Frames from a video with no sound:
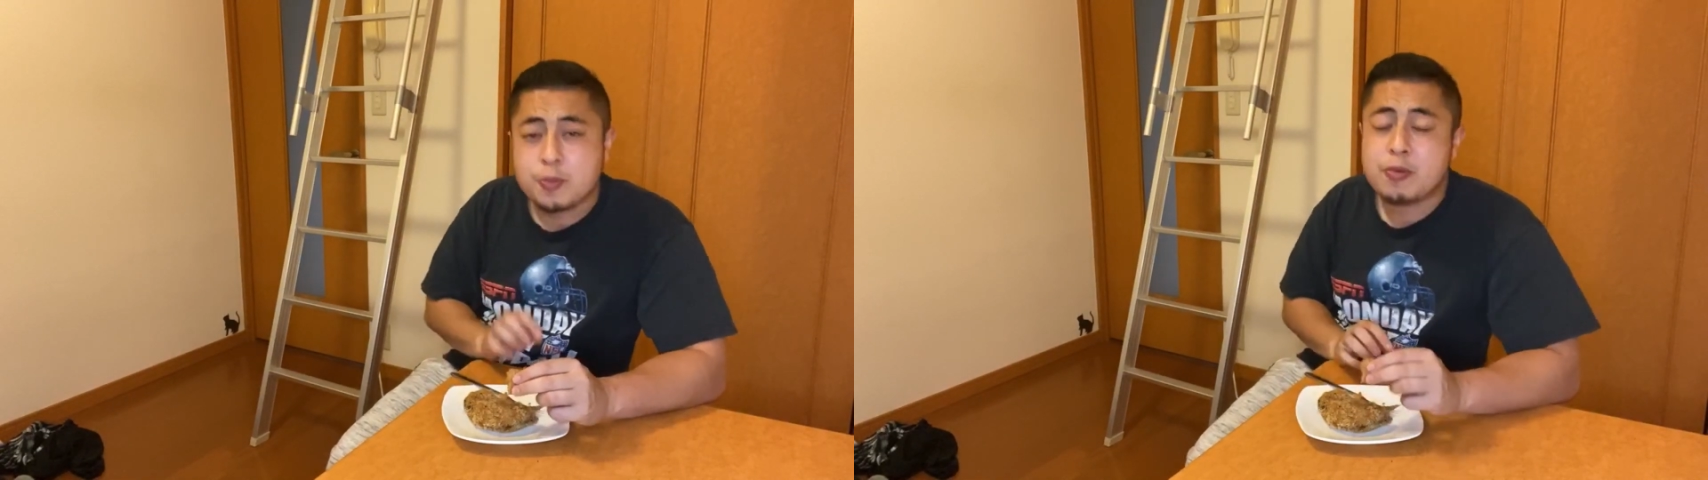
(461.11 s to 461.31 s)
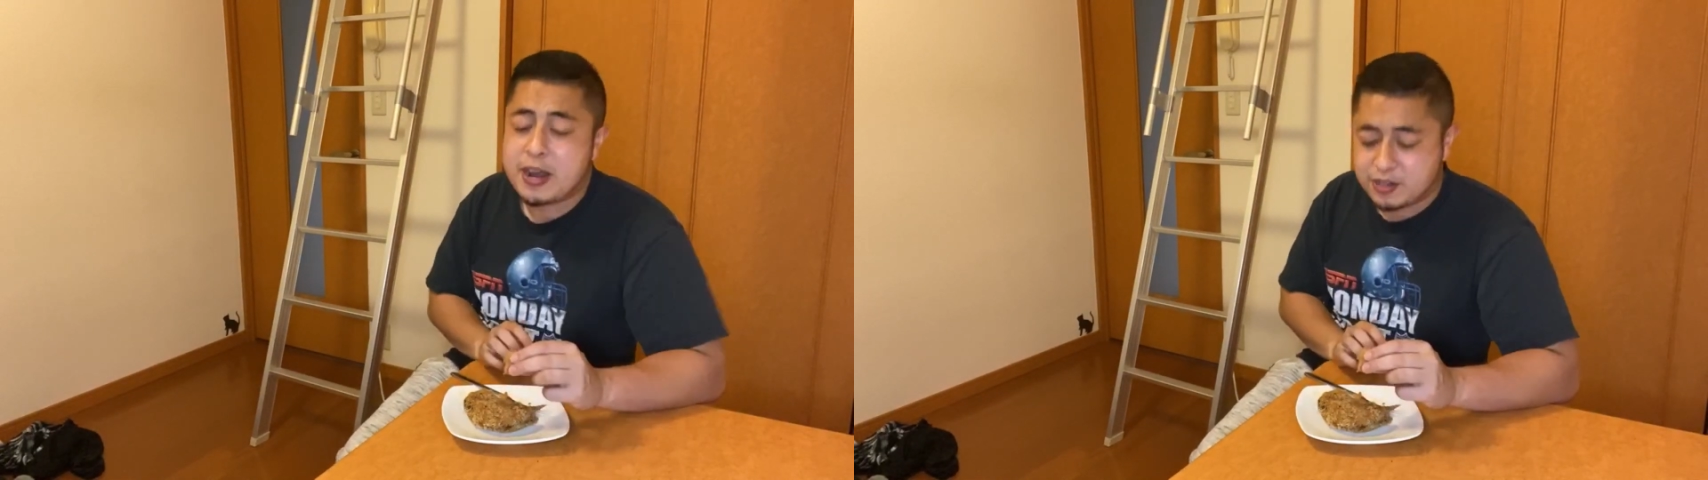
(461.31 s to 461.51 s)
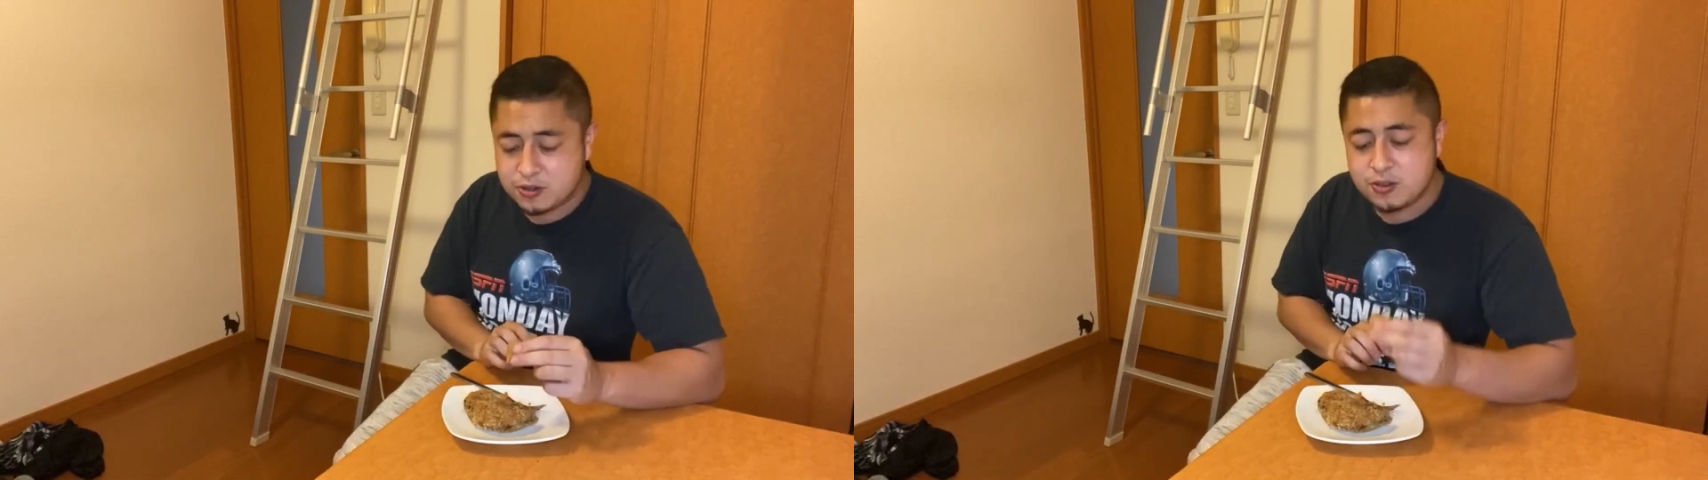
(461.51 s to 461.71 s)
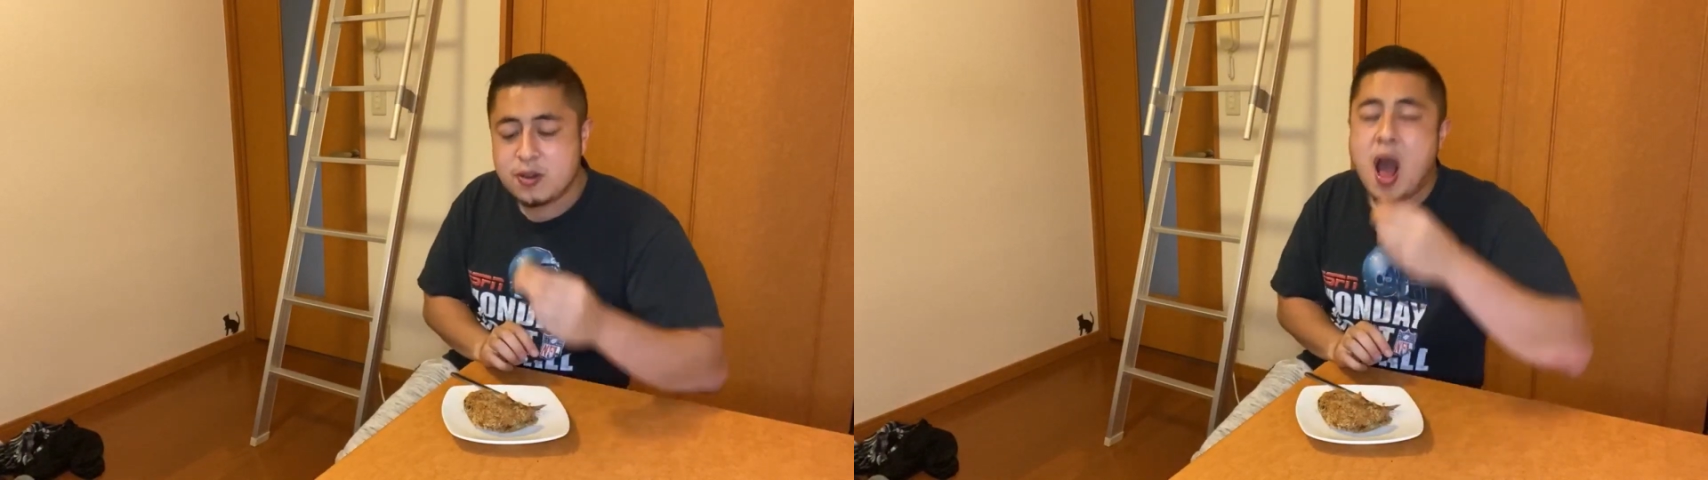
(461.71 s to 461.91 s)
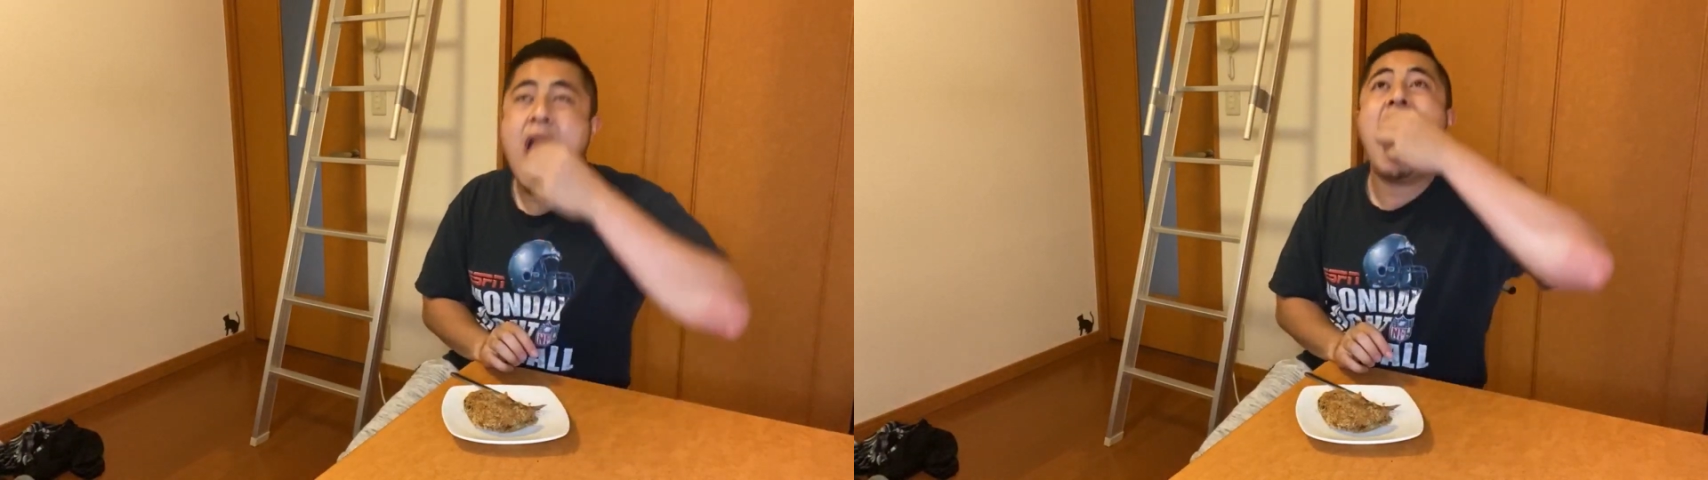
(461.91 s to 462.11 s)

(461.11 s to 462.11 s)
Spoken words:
practical.